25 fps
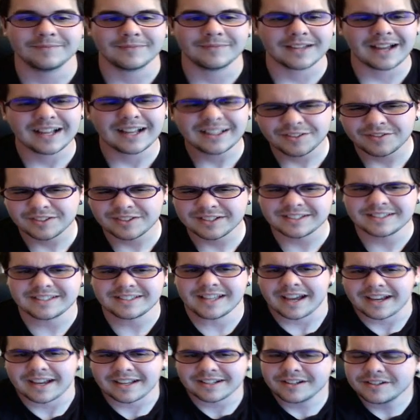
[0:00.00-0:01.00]
I love this
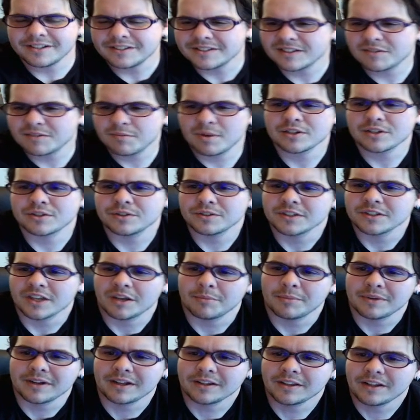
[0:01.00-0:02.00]
deck. It doesn't special
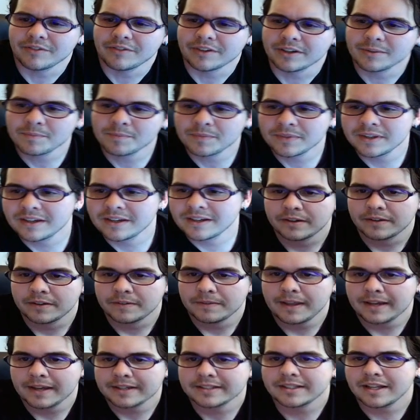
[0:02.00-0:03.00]
summon. I love it.
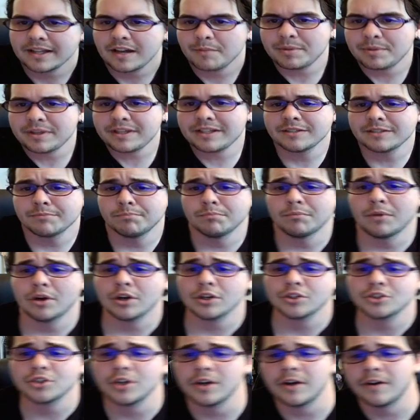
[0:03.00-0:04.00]
Next up is
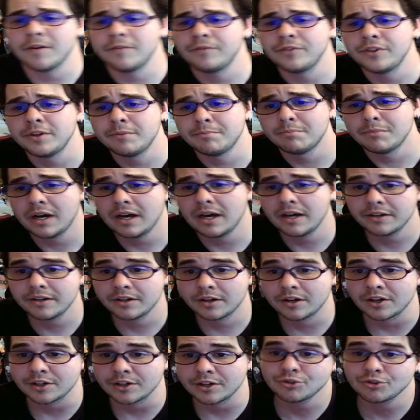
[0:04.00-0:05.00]
March of the
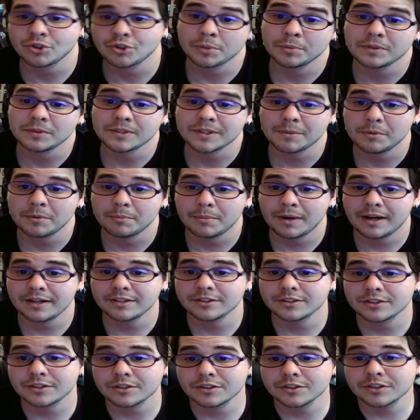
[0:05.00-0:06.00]
Monarchs. Tribute summon
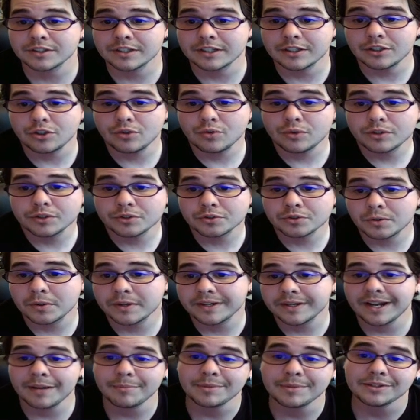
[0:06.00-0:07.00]
monsters that you control
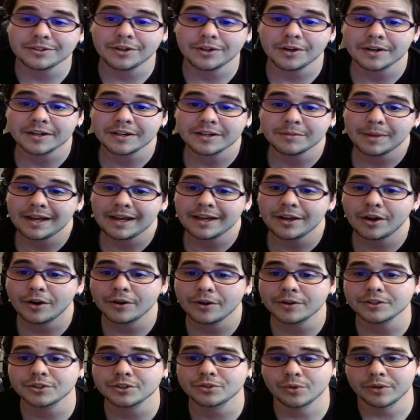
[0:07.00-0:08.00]
cannot be targeted by or
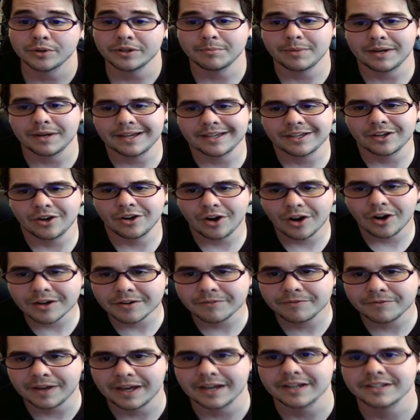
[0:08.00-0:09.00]
destroyed by card
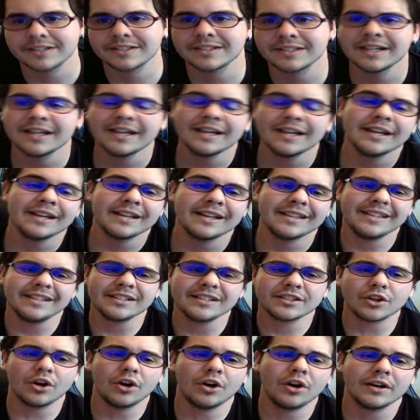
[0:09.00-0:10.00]
effects.
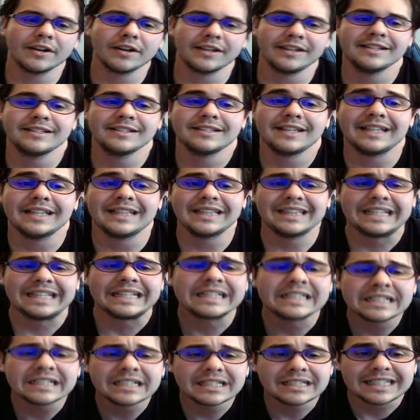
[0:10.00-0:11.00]
This card is a
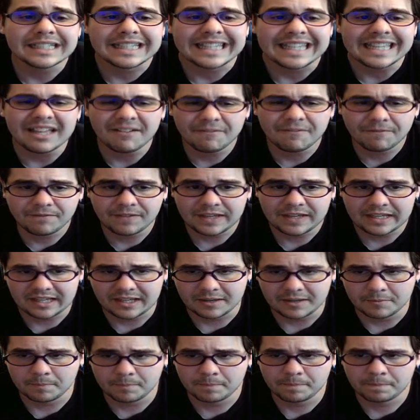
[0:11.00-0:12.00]
little
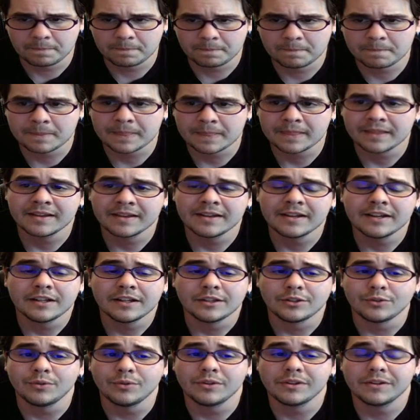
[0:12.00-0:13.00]
iffy,
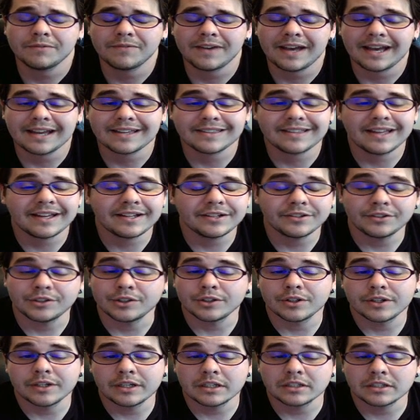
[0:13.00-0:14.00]
due to the fact that
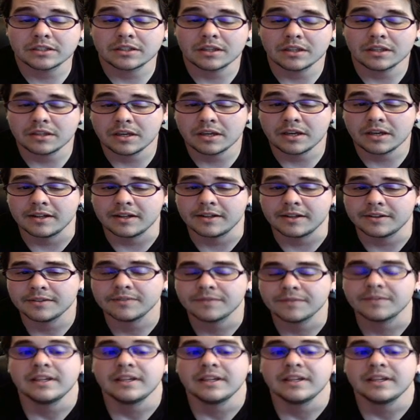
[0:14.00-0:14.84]
Darius III